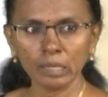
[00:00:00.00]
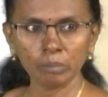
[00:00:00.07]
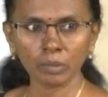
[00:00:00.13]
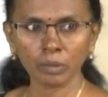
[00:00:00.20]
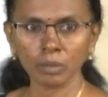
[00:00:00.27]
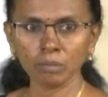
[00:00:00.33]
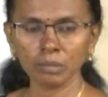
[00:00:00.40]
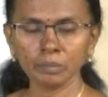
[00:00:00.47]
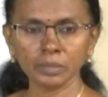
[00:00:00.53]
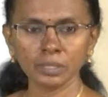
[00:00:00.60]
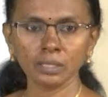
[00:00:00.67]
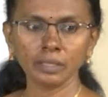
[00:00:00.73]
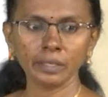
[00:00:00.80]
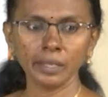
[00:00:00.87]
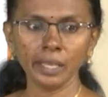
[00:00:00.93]

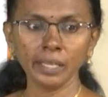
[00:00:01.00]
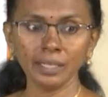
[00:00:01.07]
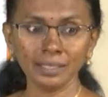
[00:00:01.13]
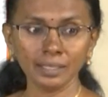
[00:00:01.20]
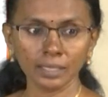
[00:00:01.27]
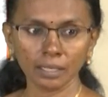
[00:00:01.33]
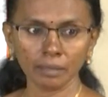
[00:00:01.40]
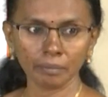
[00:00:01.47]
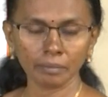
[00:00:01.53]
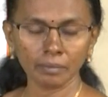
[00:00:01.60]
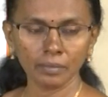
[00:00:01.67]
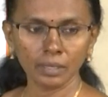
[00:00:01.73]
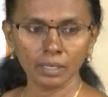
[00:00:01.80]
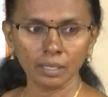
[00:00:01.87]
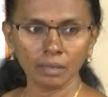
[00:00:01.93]
problems any time,
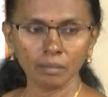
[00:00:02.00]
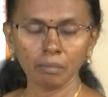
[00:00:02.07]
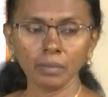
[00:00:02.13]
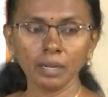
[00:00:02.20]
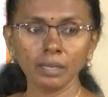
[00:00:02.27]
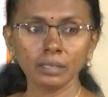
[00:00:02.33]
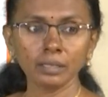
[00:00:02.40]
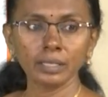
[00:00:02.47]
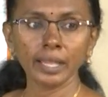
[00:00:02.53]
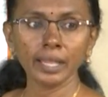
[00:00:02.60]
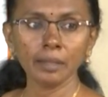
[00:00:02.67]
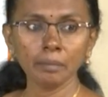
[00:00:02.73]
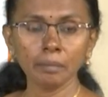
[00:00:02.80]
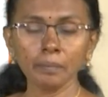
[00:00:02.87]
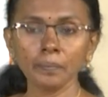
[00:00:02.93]
but
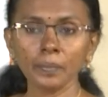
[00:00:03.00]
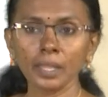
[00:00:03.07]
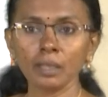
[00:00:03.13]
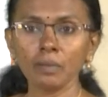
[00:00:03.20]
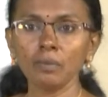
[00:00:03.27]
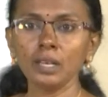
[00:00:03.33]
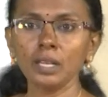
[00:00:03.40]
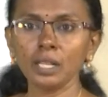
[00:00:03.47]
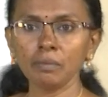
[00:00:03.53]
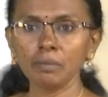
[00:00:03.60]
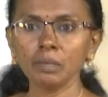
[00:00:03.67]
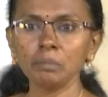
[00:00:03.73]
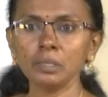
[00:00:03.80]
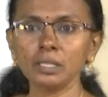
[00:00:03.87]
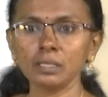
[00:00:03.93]
time will
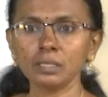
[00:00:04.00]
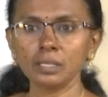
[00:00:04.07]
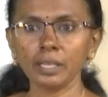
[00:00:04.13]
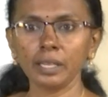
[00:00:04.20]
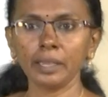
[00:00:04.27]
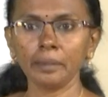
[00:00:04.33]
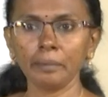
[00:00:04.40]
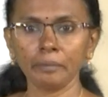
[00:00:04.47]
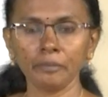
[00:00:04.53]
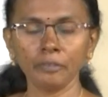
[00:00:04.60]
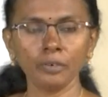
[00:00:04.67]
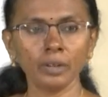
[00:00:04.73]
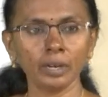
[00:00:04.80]
never be the same for